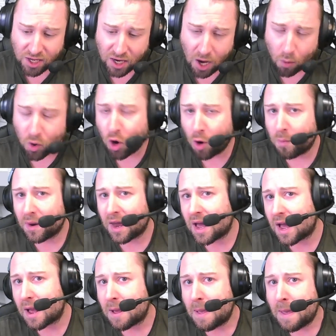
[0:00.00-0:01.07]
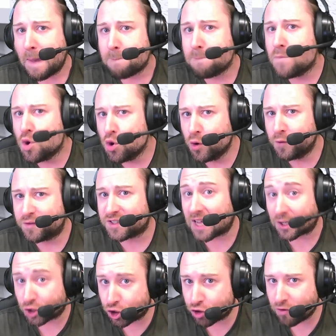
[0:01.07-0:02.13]
you know, a couple of moves
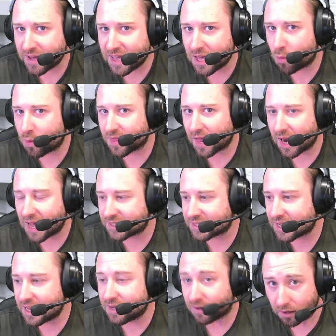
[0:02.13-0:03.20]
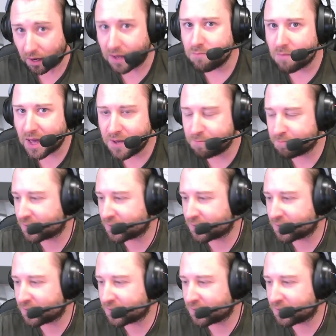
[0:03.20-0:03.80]
that trigger you with the ladder, like me,